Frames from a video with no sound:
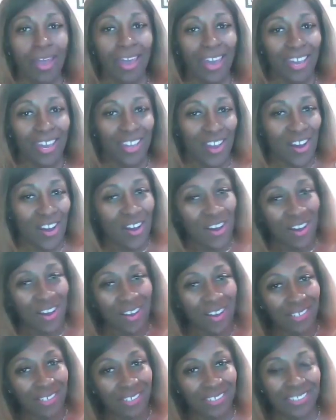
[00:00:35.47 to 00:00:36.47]
Hey
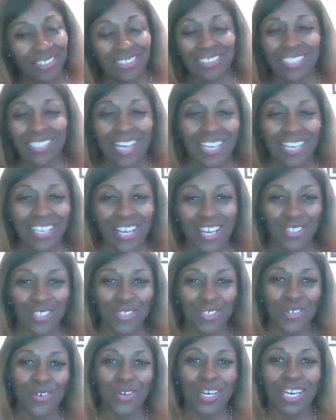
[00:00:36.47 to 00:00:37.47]
y'all, how y'all
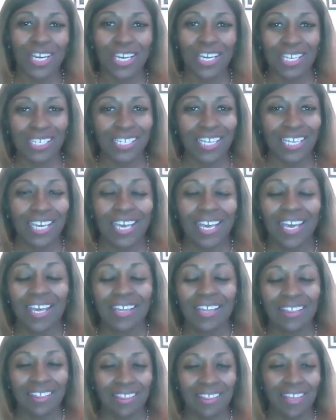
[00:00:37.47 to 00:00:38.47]
doing?
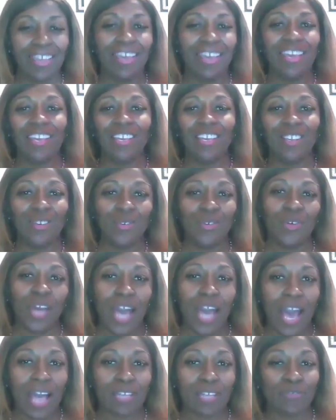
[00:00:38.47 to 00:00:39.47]
Thank you
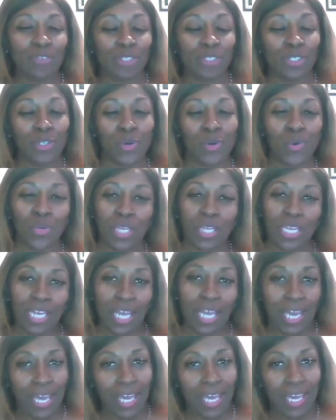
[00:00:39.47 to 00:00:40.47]
guys for tuning
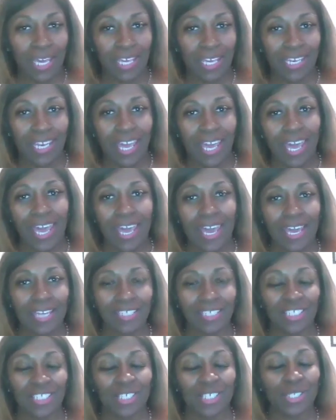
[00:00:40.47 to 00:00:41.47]
in
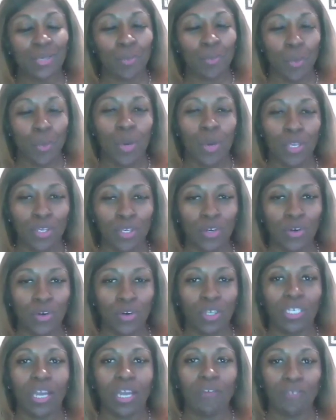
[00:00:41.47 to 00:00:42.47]
and just supporting your
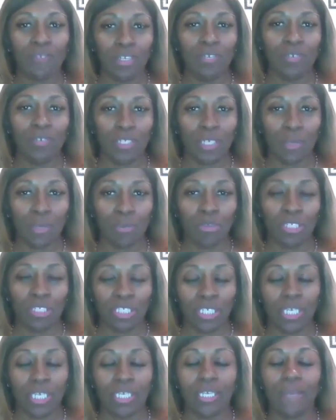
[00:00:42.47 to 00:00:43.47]
girl, and I really, really
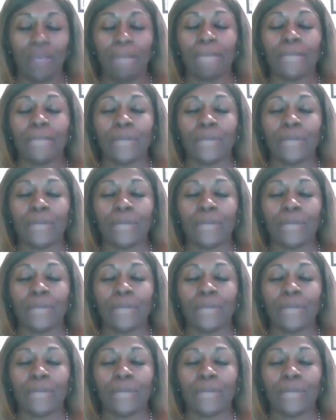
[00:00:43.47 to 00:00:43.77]
appreciate it.